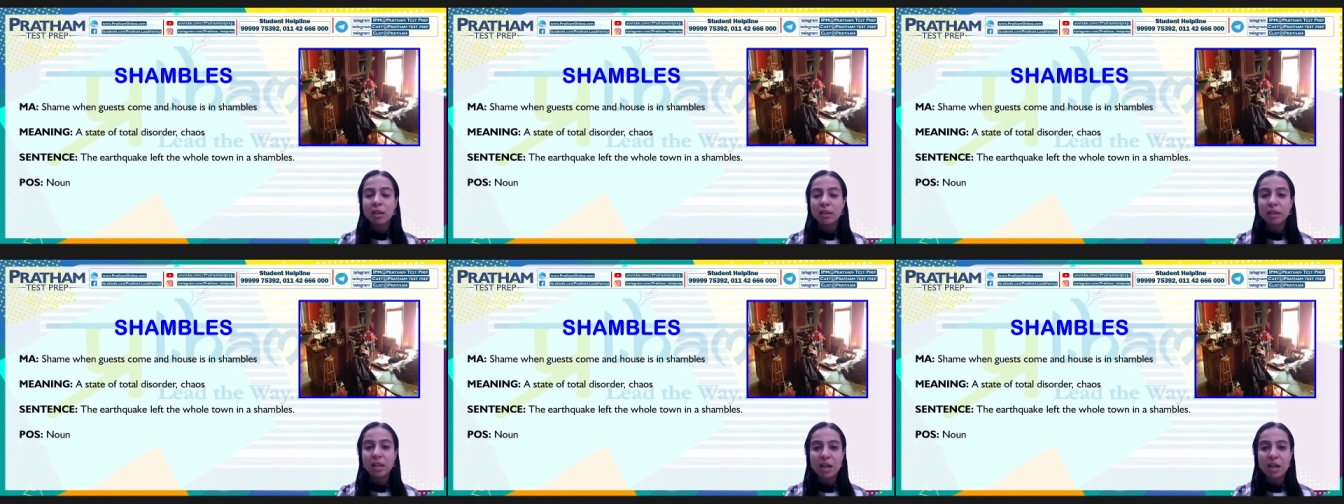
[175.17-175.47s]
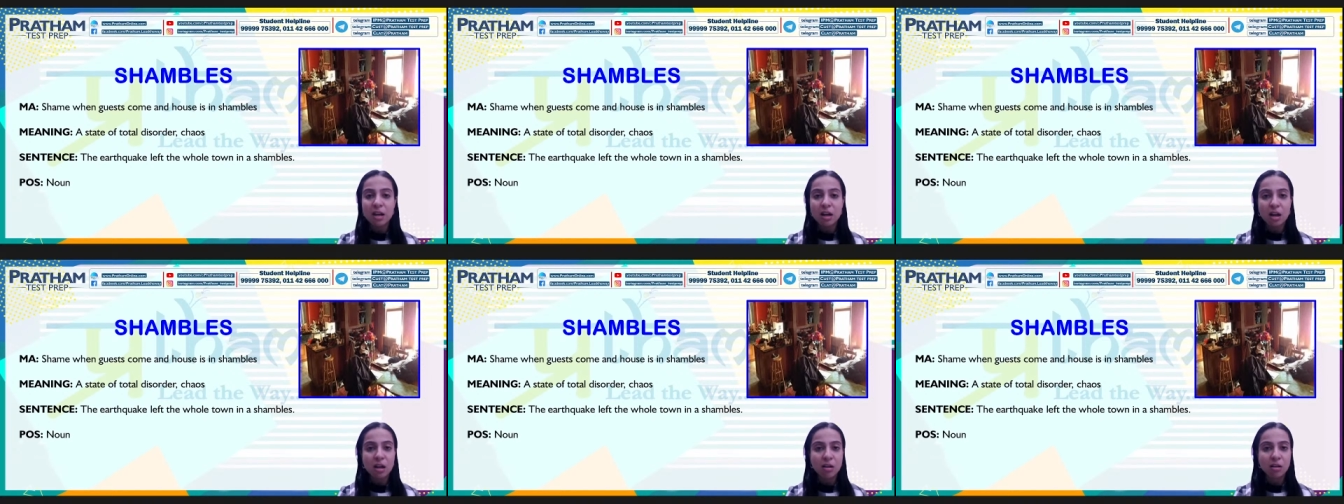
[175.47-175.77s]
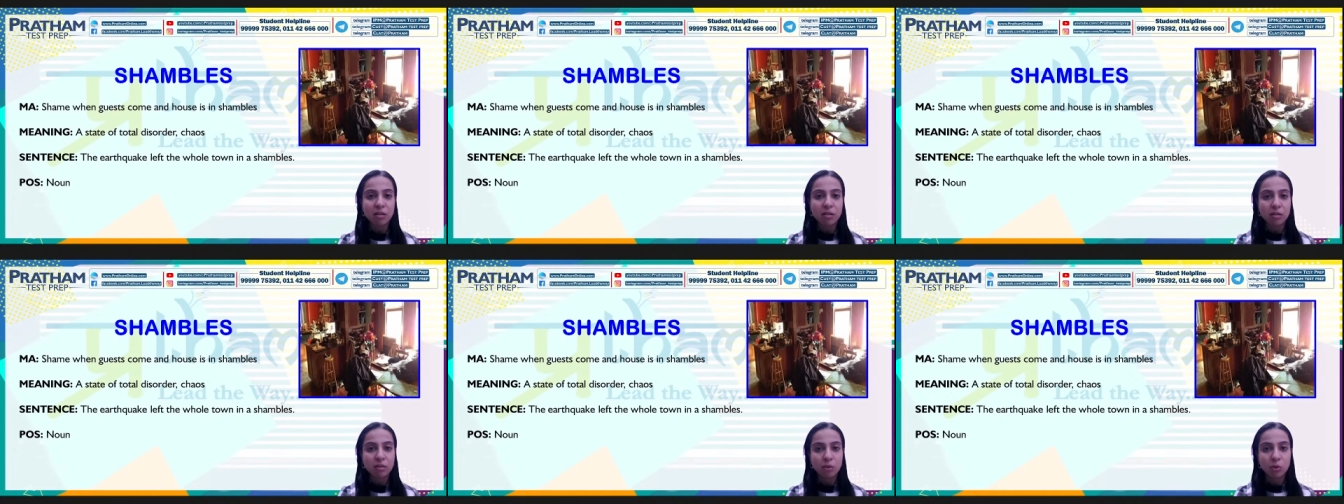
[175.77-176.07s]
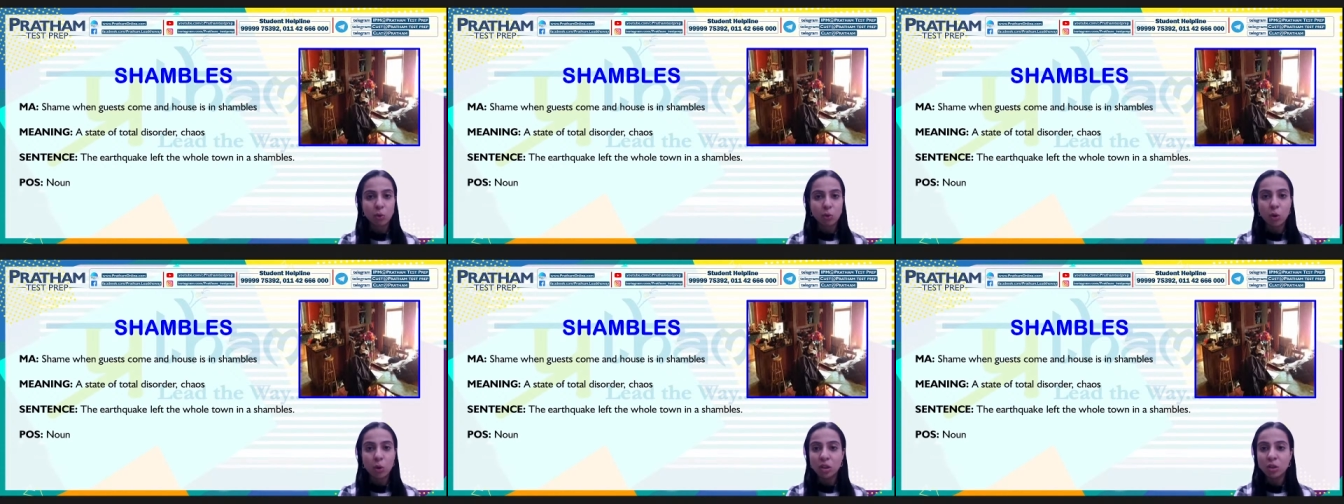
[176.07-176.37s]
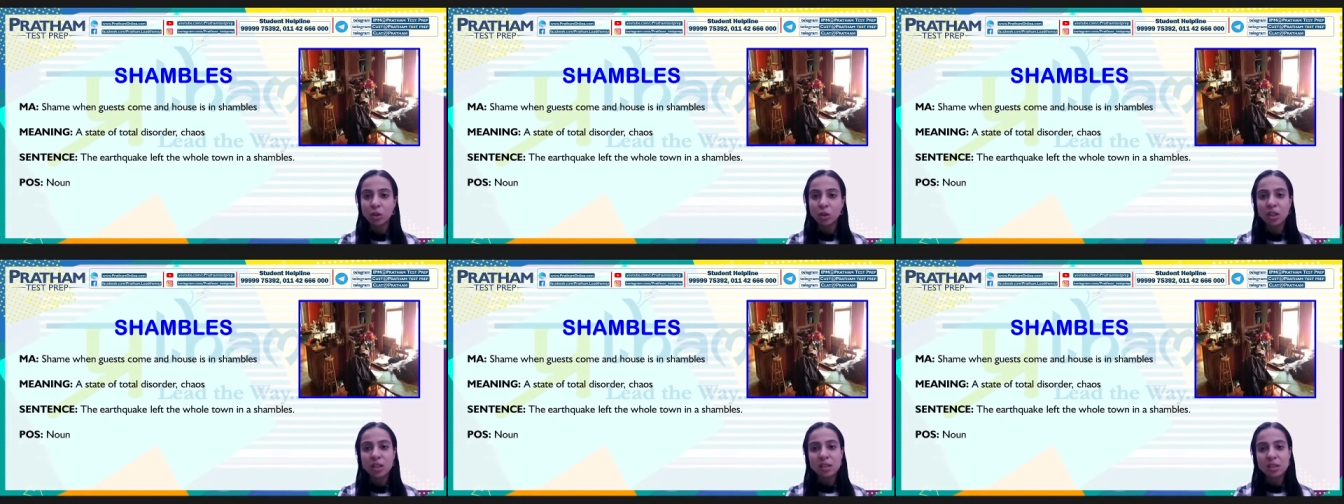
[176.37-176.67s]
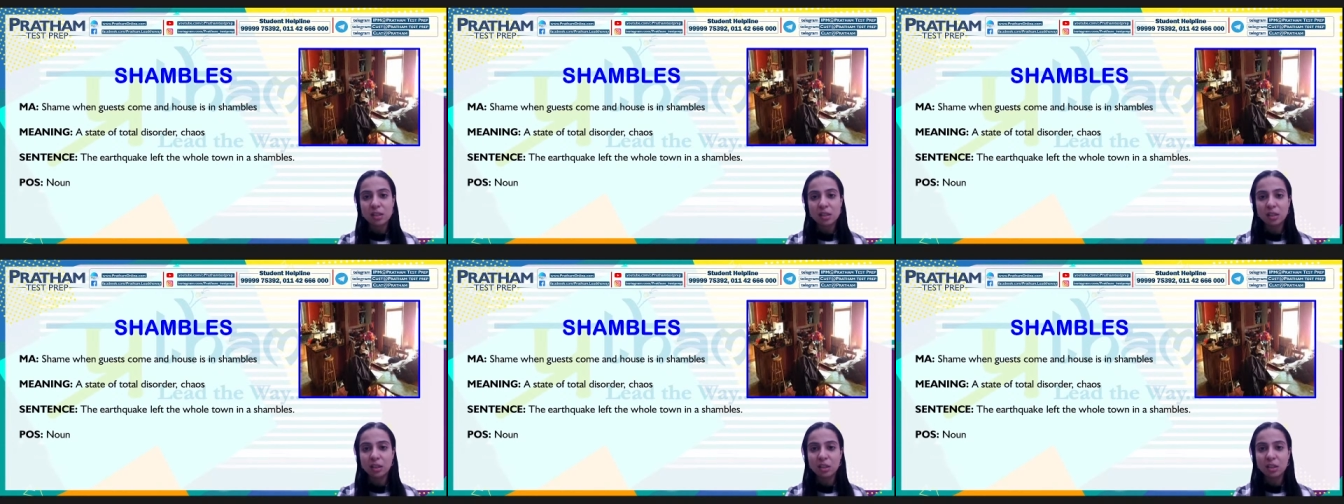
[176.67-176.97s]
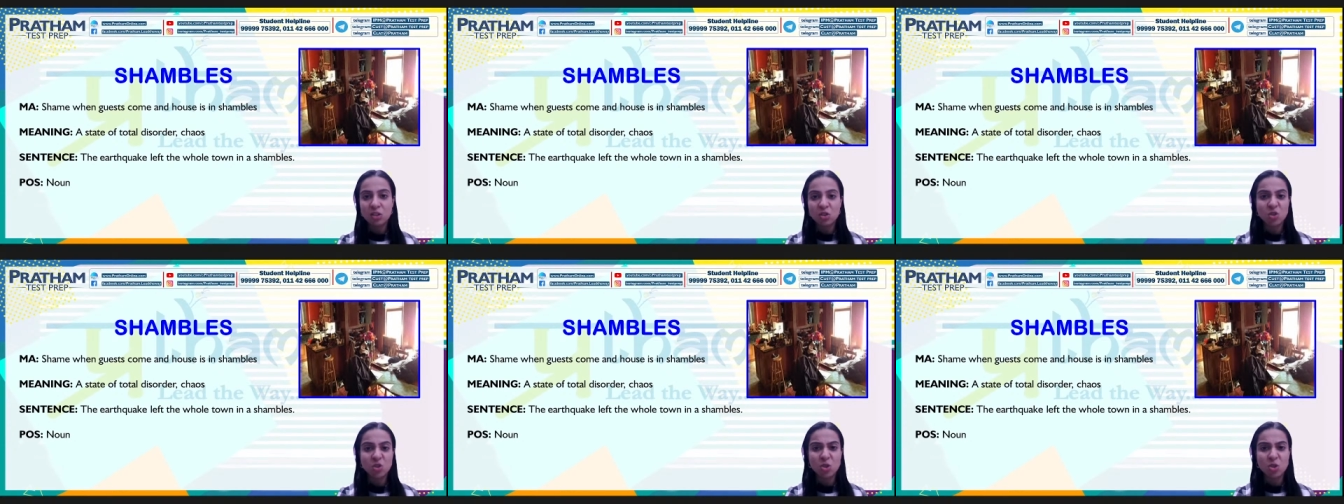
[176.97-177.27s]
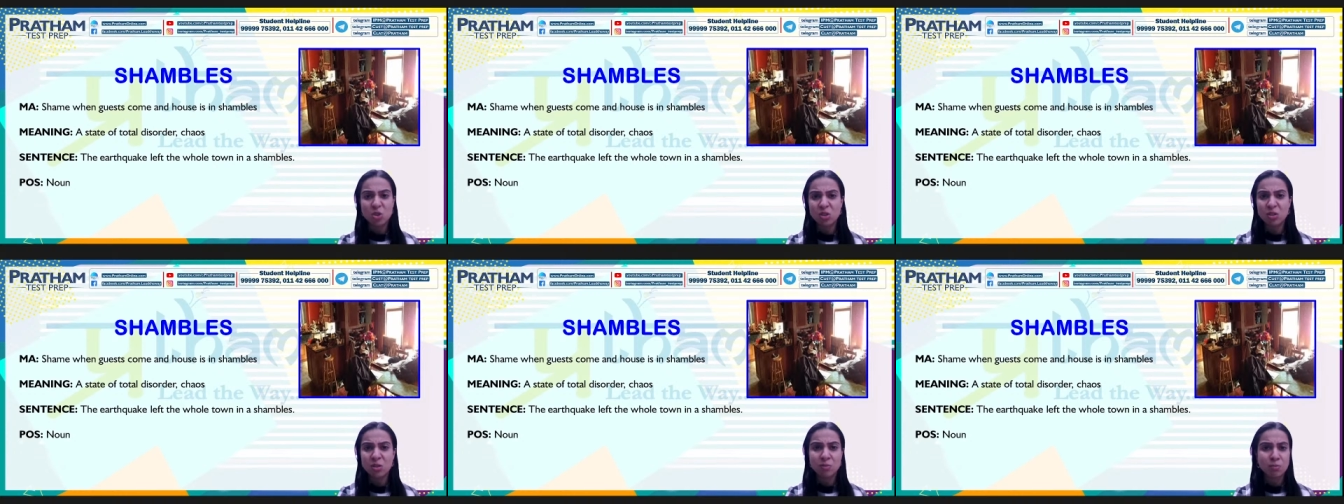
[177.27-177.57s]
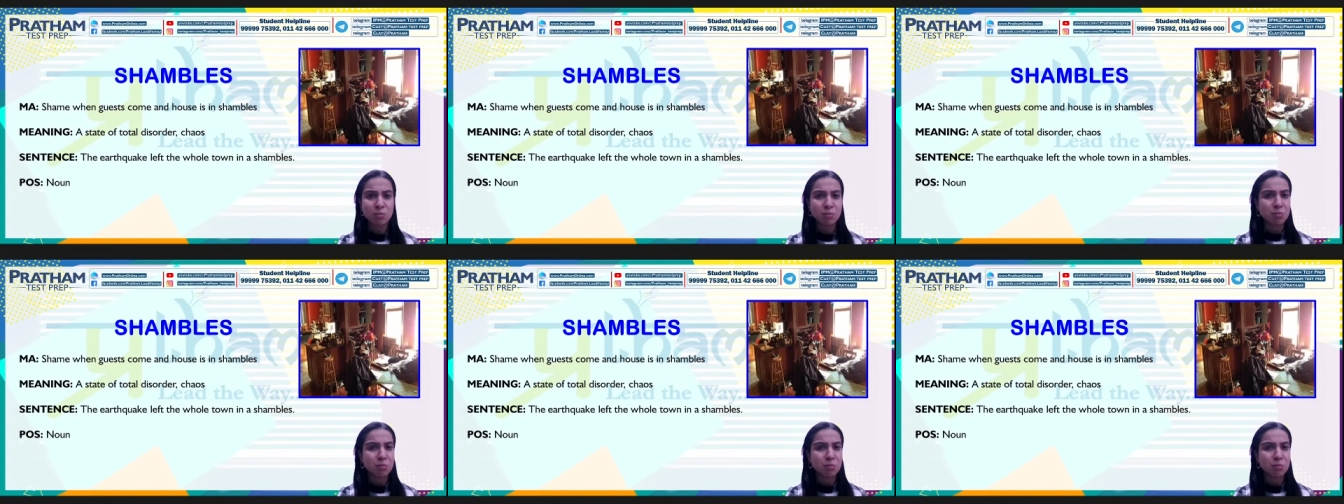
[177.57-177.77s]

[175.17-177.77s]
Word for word: there are all you can see is just